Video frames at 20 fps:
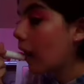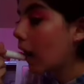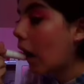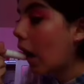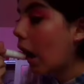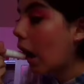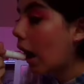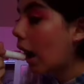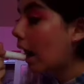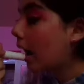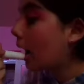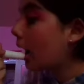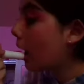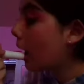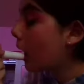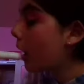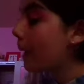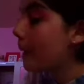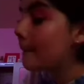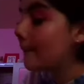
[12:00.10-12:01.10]
child,
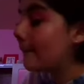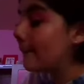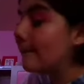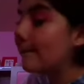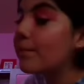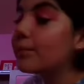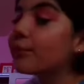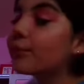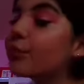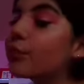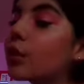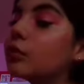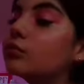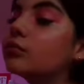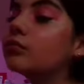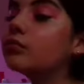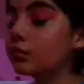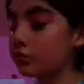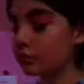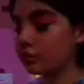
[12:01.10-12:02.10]
Adriana, has
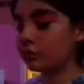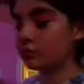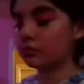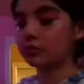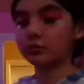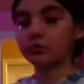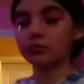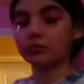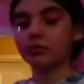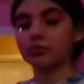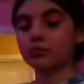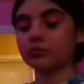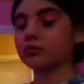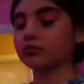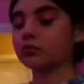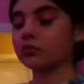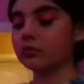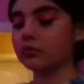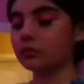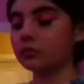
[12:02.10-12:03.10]
broken into our
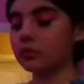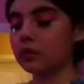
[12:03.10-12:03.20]
school.